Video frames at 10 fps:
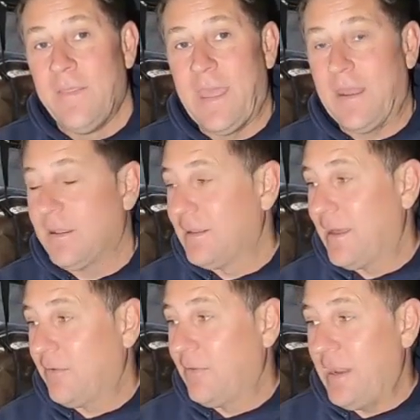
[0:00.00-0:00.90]
that
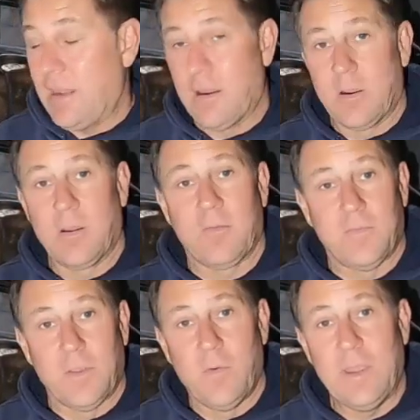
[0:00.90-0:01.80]
allows air to
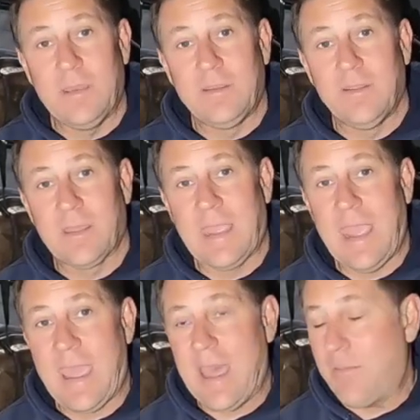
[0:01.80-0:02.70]
flow into the
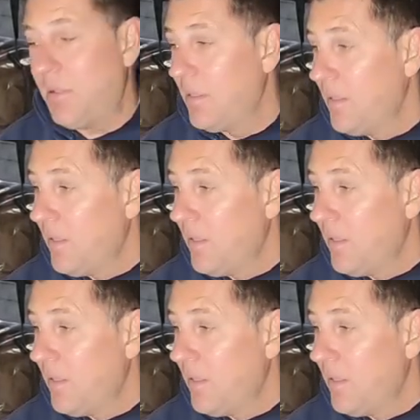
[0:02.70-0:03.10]
cab.